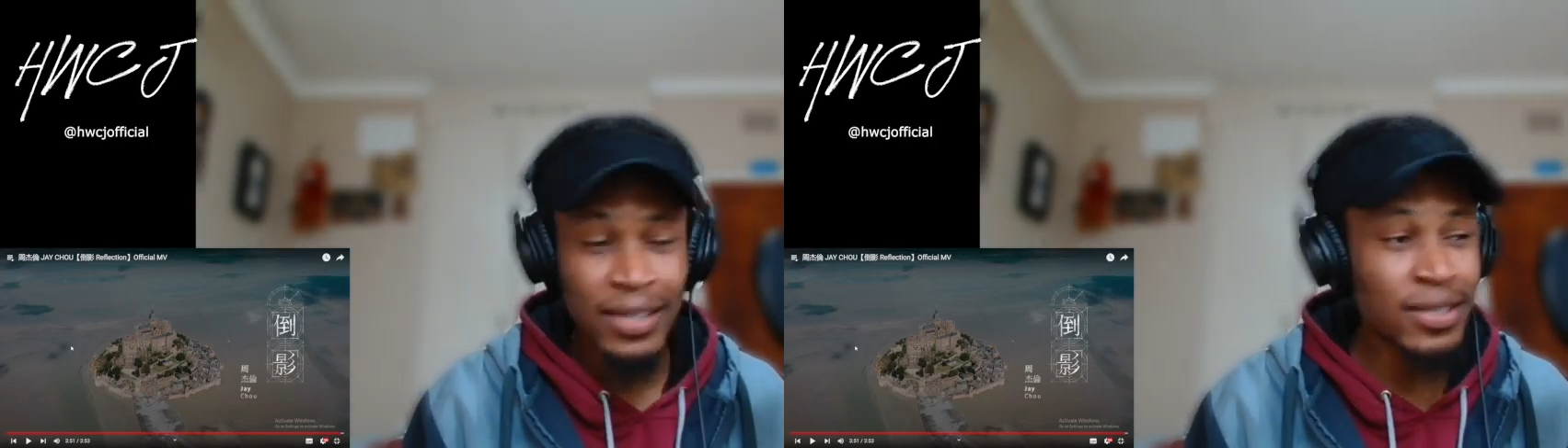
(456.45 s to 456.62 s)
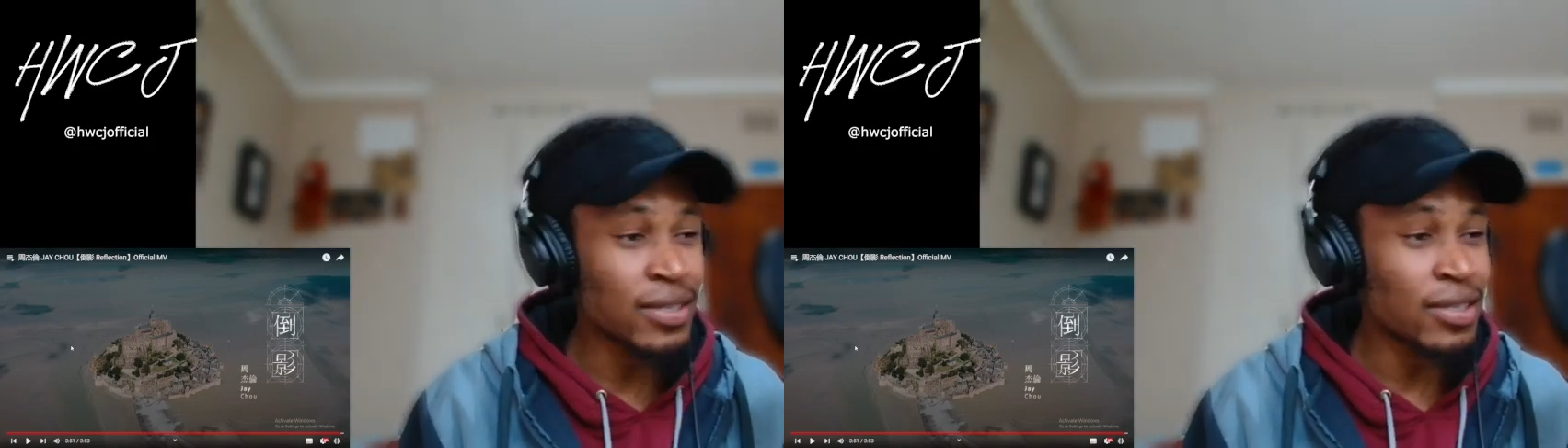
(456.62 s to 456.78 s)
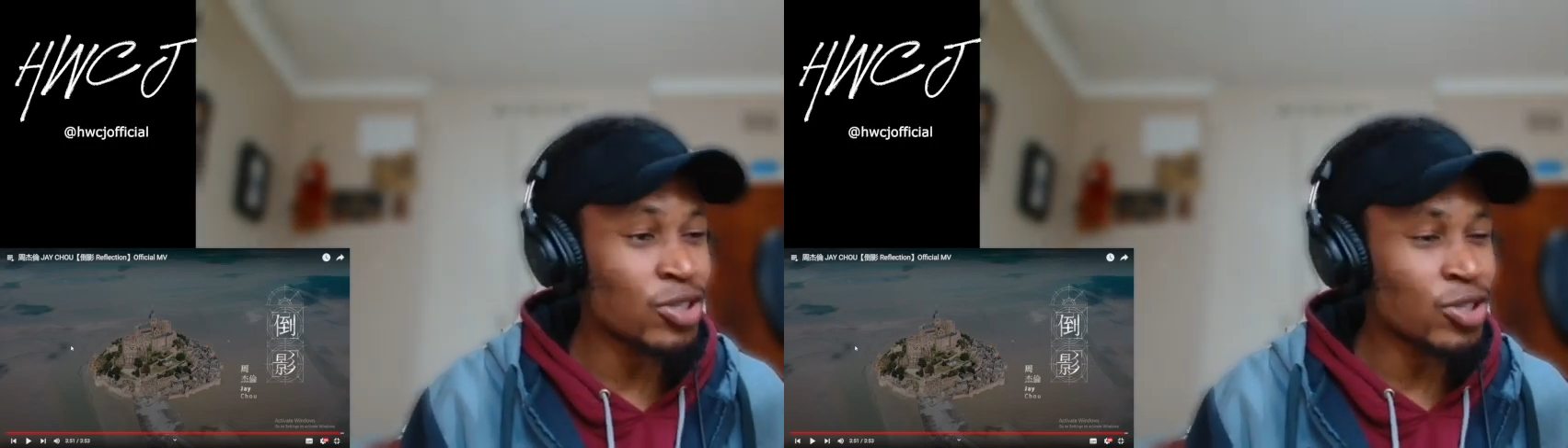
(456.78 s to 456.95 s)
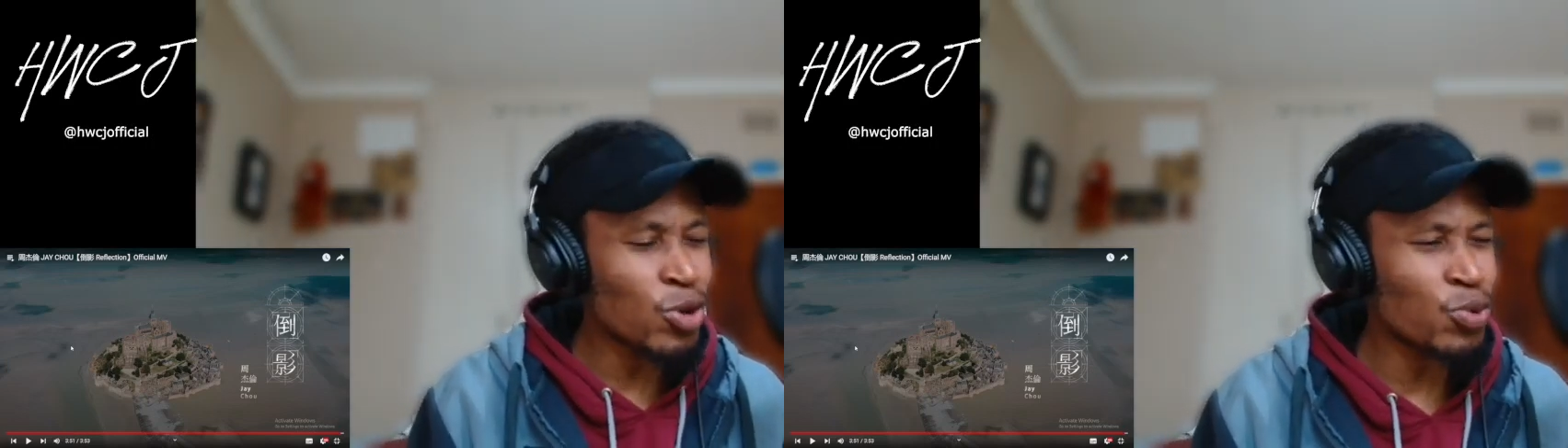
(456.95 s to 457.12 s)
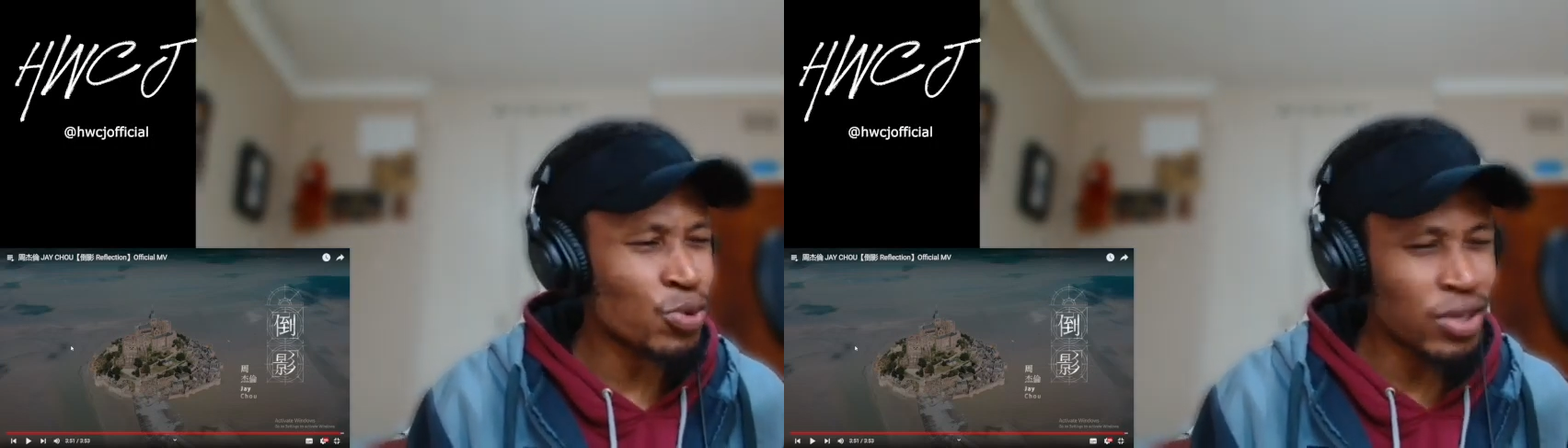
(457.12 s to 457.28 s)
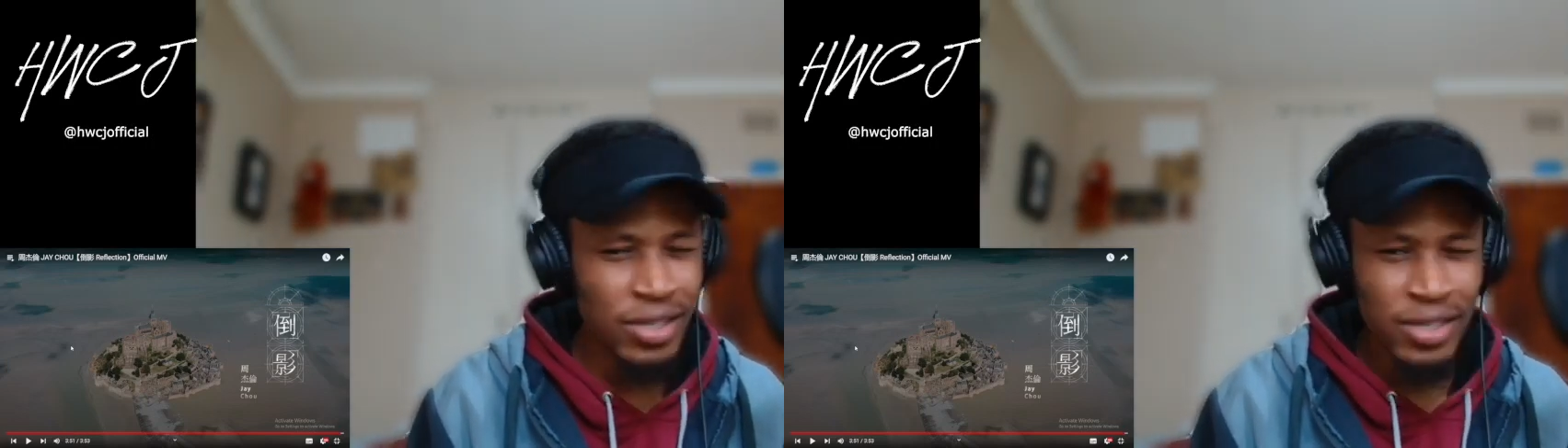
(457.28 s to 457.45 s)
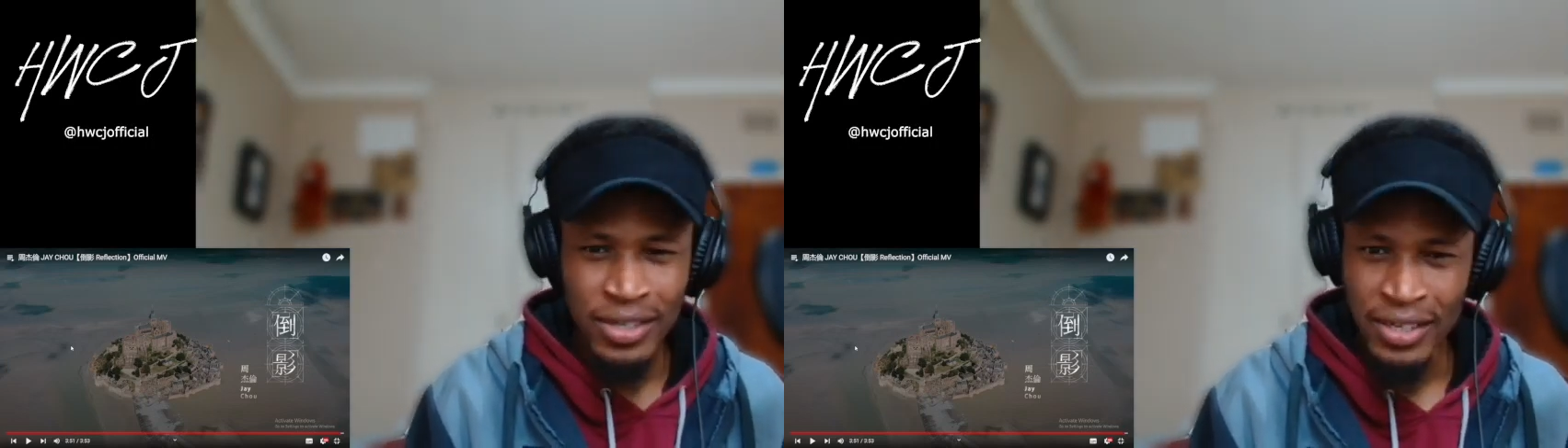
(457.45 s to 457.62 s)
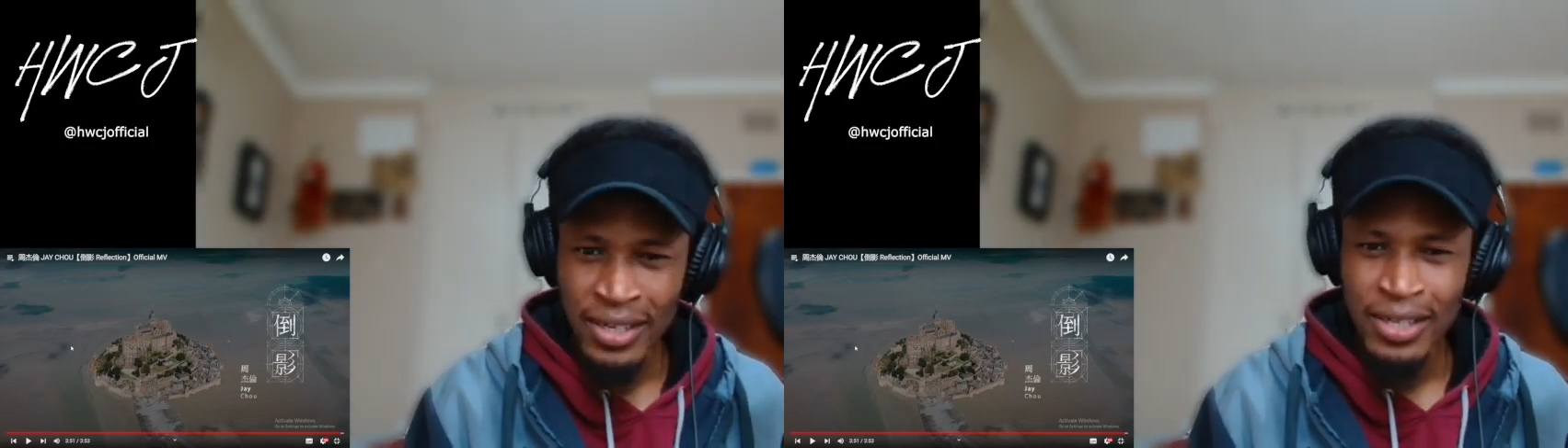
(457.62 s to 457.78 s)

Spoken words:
this is so good.